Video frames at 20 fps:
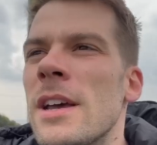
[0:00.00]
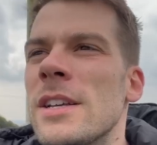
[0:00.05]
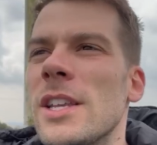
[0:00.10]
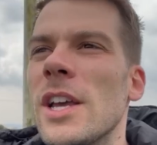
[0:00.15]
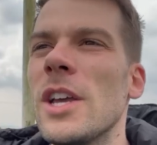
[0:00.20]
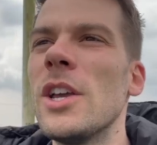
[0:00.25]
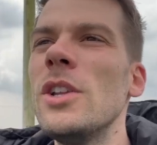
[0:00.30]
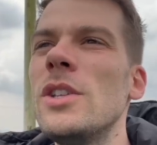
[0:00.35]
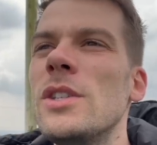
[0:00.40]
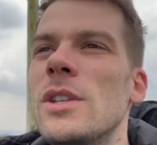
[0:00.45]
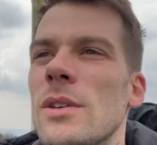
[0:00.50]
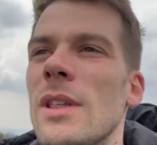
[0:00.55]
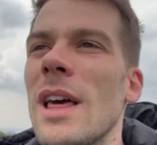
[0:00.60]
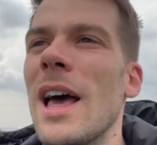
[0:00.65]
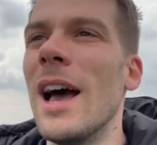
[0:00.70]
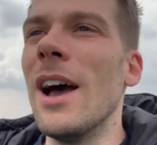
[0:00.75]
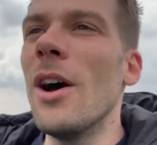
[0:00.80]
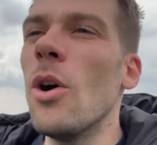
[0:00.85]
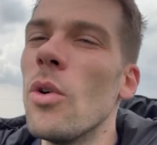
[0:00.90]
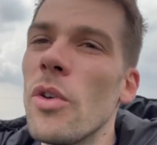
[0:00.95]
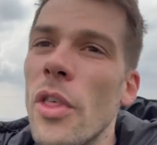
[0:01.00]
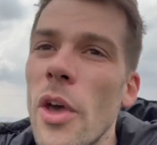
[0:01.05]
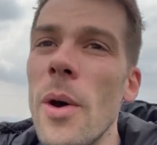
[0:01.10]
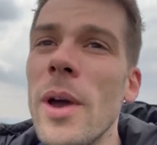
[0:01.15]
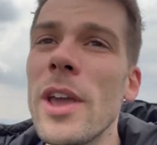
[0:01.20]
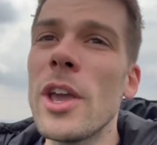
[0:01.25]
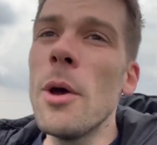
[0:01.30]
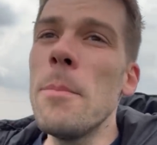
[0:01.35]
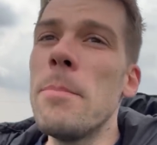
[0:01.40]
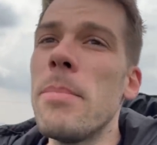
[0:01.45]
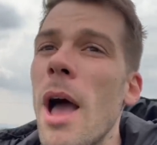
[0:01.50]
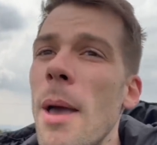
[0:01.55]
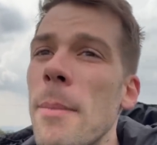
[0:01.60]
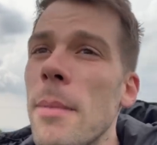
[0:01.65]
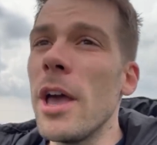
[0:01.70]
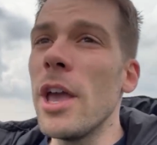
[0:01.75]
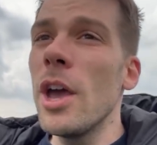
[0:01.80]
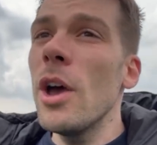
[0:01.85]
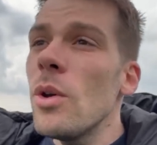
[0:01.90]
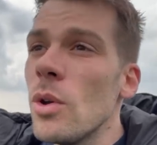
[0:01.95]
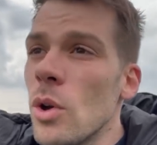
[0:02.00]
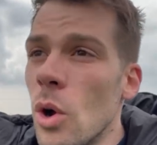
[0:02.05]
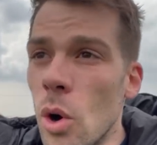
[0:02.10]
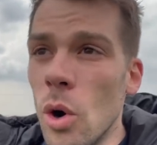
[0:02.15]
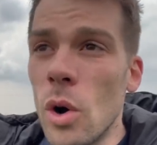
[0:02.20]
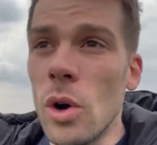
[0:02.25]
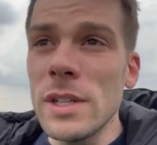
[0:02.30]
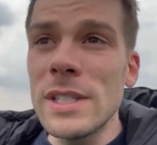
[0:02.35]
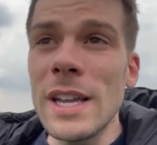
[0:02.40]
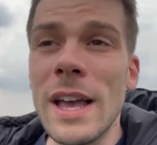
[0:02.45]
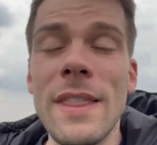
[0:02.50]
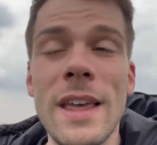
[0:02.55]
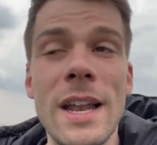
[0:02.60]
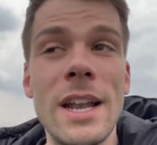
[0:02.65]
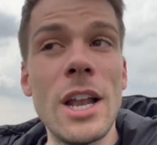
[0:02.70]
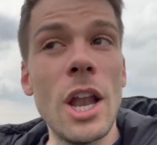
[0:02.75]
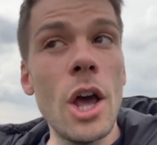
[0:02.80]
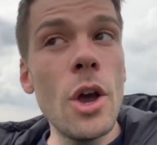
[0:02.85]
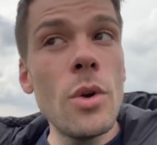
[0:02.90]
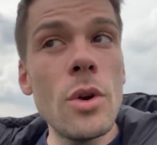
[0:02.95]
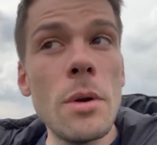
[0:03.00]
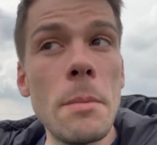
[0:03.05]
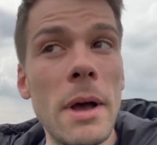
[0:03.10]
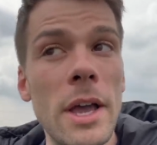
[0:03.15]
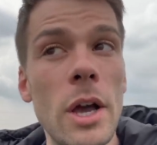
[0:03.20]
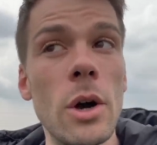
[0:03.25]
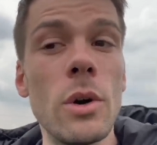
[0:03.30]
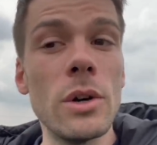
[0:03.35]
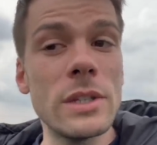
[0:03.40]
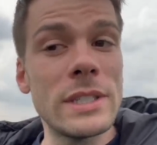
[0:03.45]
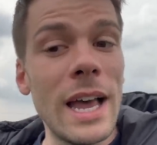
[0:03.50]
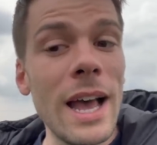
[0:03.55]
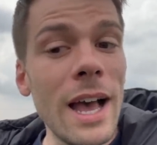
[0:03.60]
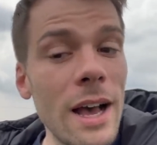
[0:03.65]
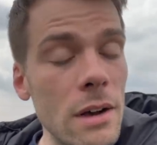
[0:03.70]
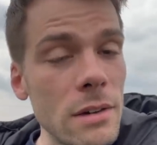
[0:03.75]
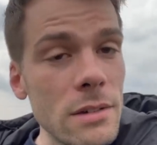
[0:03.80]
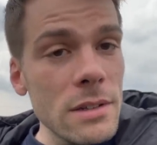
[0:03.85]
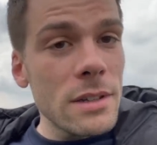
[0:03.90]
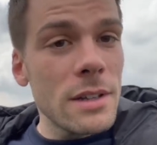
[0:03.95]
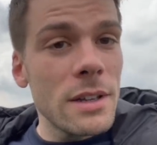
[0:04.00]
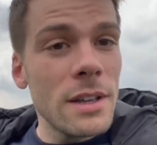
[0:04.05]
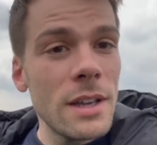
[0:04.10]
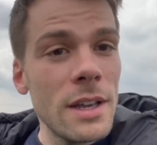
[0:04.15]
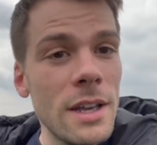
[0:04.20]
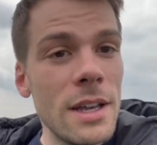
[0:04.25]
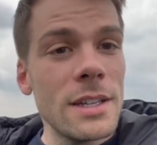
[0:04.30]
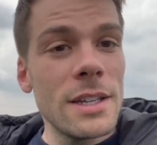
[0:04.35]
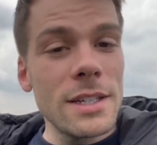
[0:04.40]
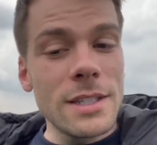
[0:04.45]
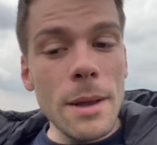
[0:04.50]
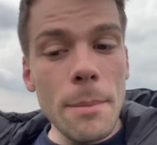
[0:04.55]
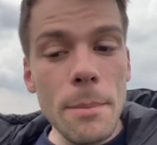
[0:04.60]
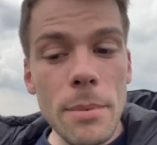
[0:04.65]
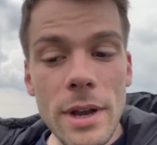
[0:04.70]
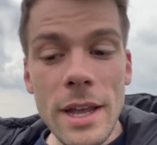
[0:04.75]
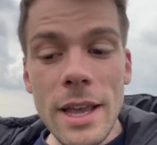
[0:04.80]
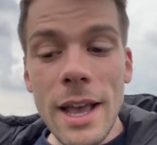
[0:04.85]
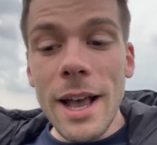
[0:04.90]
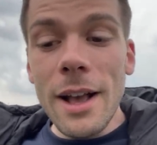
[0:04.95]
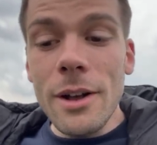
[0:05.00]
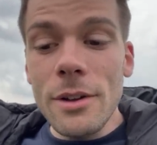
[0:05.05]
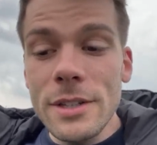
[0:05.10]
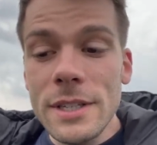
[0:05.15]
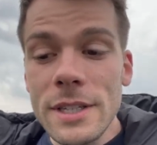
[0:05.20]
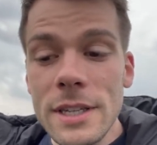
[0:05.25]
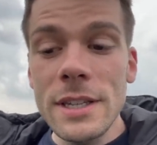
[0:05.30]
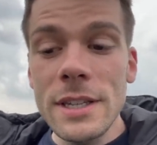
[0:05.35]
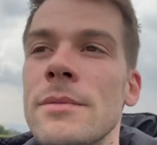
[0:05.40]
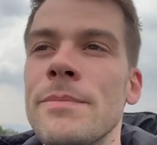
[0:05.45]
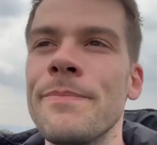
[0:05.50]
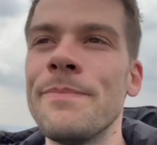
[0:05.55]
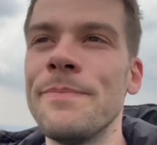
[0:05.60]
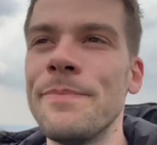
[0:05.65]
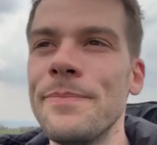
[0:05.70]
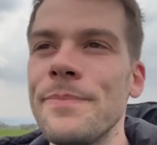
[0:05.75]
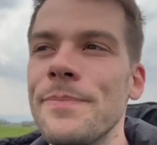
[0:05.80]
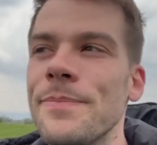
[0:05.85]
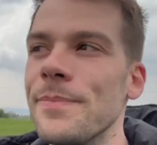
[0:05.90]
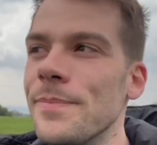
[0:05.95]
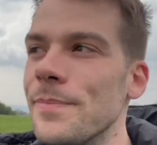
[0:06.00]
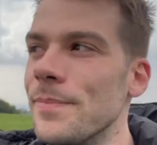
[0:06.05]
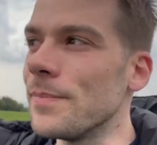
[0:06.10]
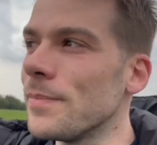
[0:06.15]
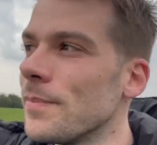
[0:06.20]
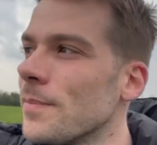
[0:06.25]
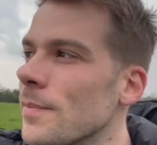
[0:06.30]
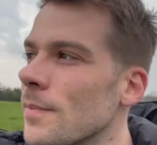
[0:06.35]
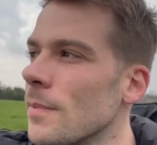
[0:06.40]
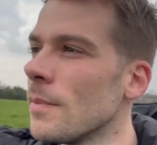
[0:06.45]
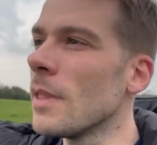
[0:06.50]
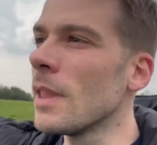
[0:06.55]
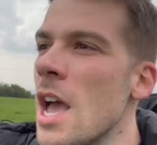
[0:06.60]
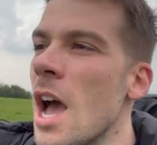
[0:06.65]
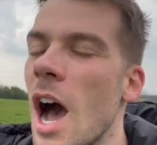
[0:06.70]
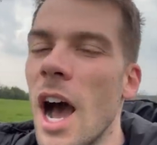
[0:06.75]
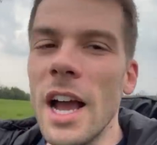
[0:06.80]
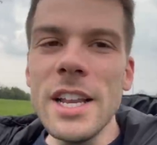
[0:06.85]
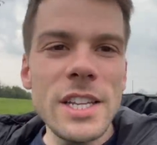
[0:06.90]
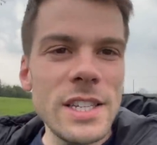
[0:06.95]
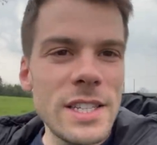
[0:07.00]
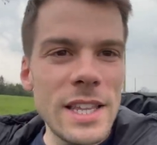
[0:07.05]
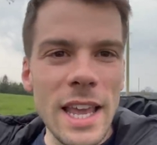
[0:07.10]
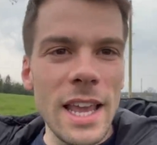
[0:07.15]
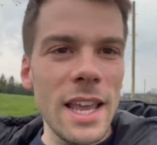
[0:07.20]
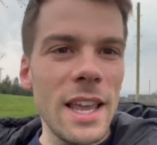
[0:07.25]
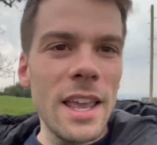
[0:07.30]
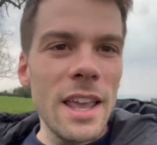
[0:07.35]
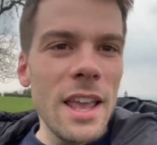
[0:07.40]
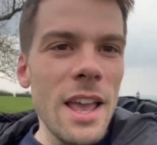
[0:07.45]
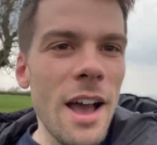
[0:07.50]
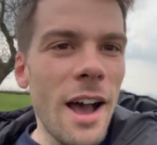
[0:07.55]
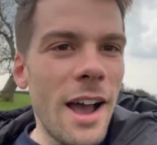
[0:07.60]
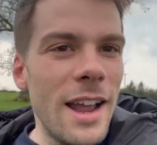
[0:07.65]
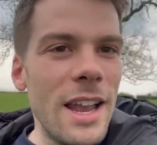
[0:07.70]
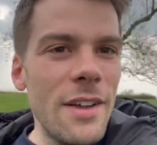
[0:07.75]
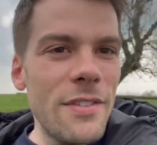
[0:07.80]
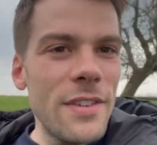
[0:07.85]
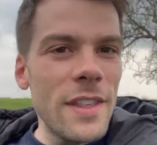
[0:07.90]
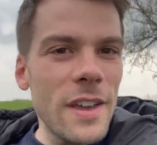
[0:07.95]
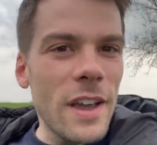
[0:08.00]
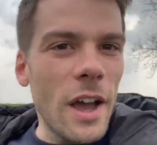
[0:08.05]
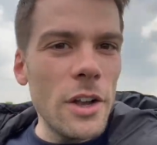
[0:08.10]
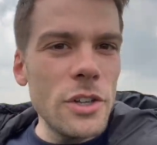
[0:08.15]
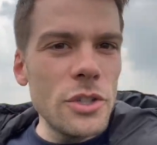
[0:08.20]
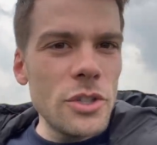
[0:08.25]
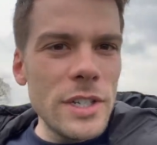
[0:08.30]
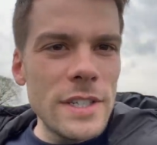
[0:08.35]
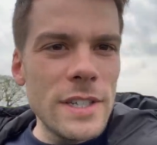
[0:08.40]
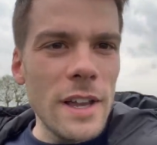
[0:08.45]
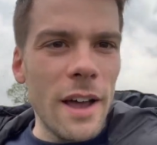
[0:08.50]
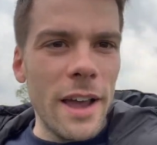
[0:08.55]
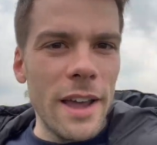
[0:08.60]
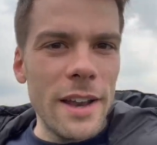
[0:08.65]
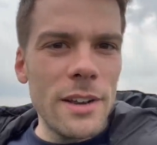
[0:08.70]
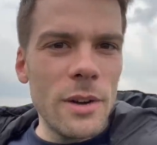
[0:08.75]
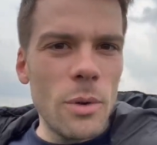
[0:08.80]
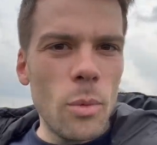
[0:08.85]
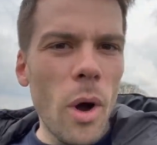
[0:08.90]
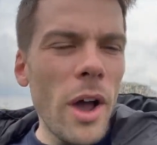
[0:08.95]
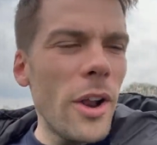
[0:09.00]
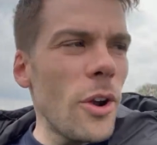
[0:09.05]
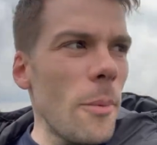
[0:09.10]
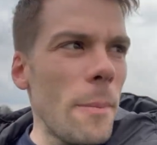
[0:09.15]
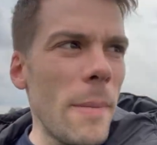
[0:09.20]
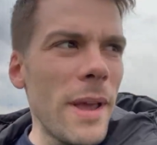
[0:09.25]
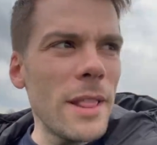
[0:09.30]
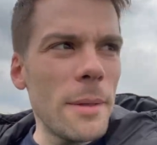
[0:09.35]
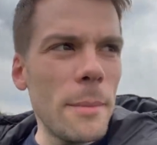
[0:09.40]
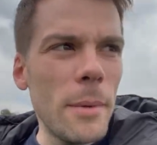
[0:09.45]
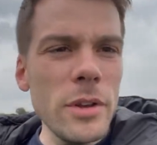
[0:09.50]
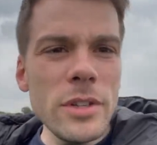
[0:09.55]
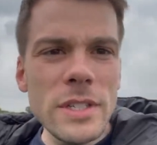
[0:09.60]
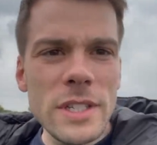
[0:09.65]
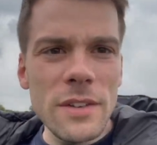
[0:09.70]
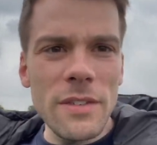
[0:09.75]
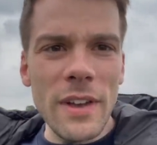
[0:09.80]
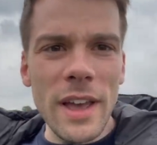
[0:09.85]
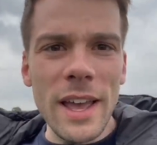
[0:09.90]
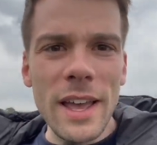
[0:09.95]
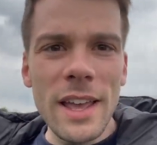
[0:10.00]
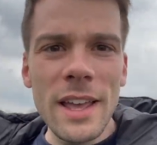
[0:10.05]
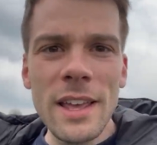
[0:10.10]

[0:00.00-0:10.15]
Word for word: So I could do that. Although I could buy my own horse and then loan my horse out to somebody else. Hmm. I just think I live in the countryside. Why not make the most of it?